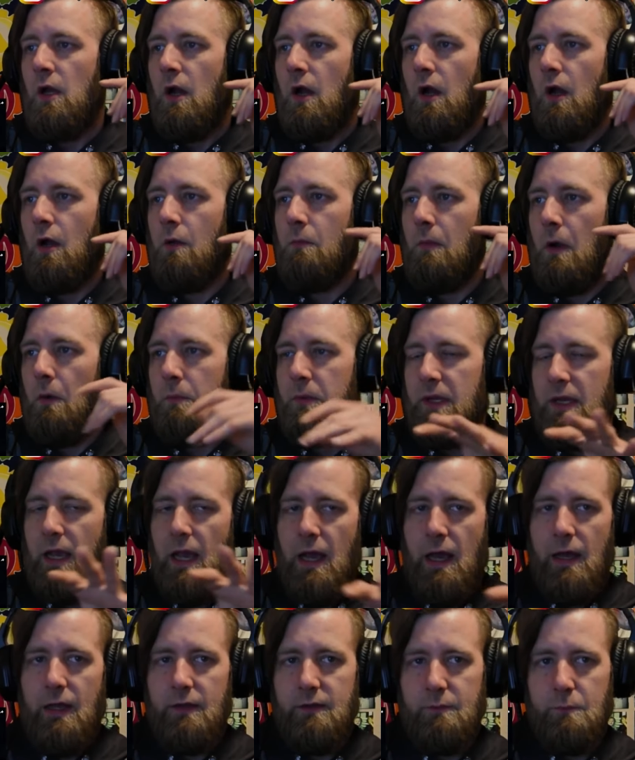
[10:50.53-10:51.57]
I'll be
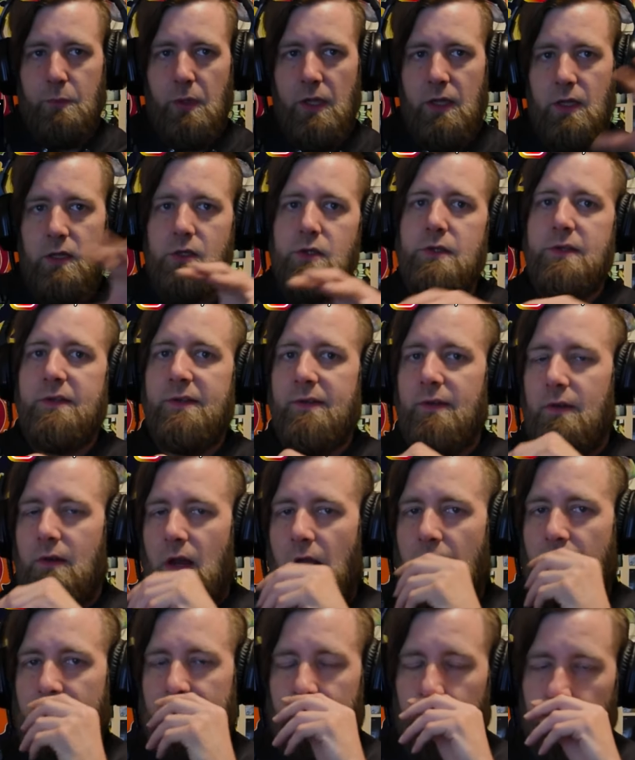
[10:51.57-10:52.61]
adding pages and
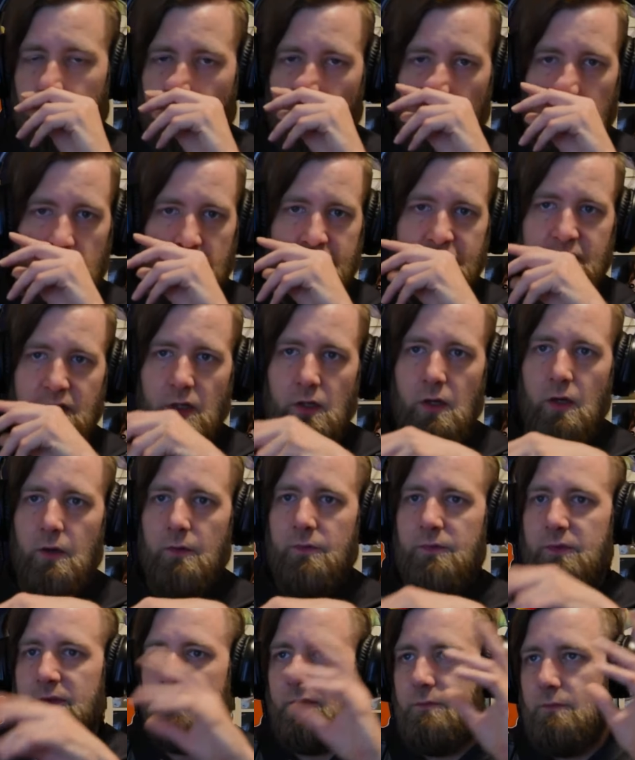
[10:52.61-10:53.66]
add some cool
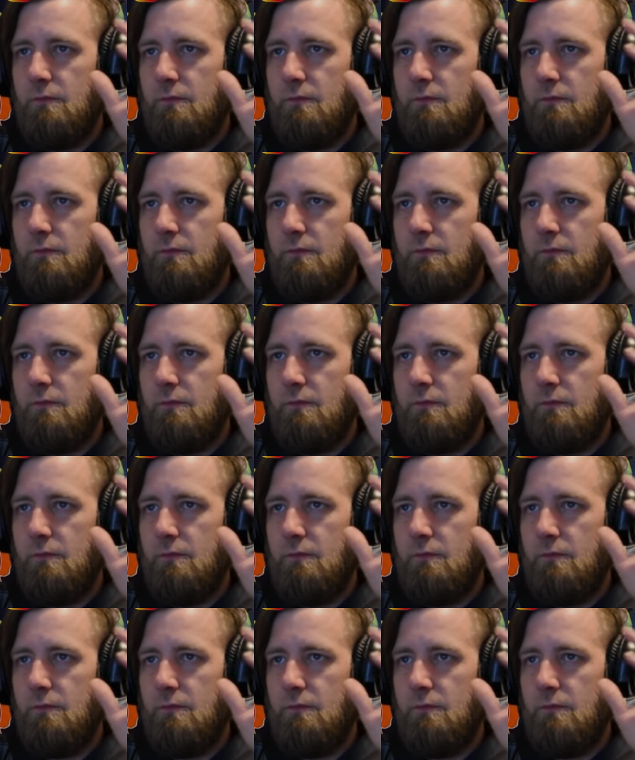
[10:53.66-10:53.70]
stuff.